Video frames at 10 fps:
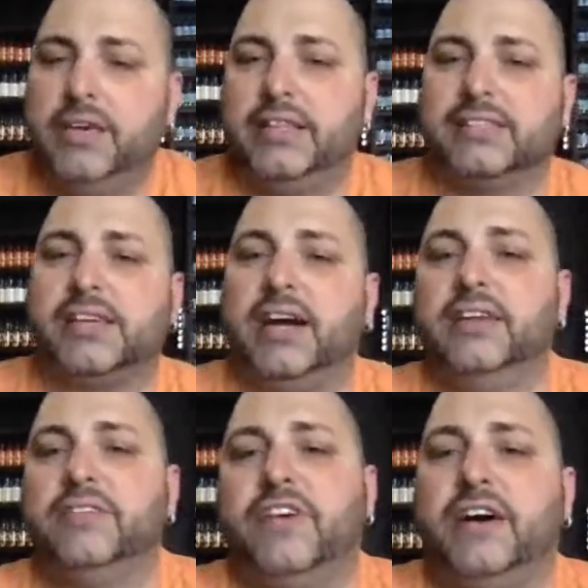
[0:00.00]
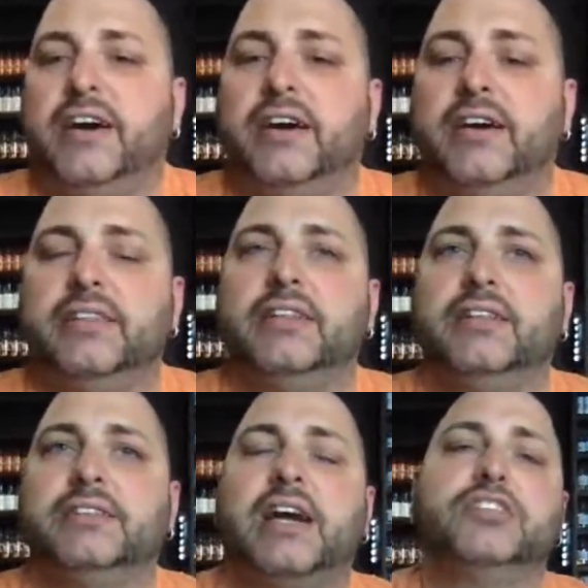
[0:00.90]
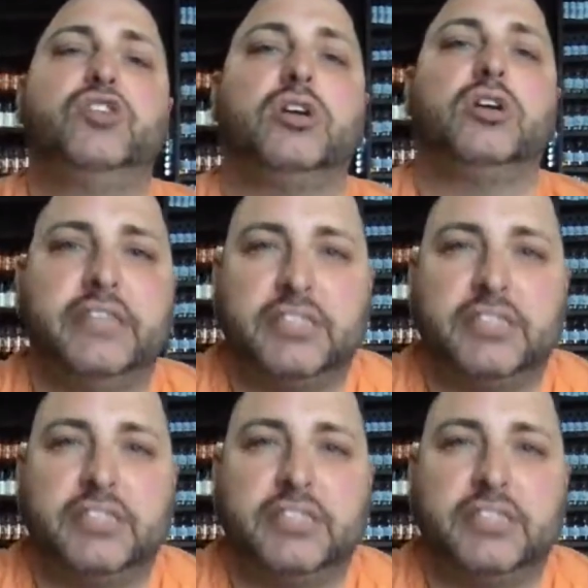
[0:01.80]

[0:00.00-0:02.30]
that's kind of uh, that's kind of daunting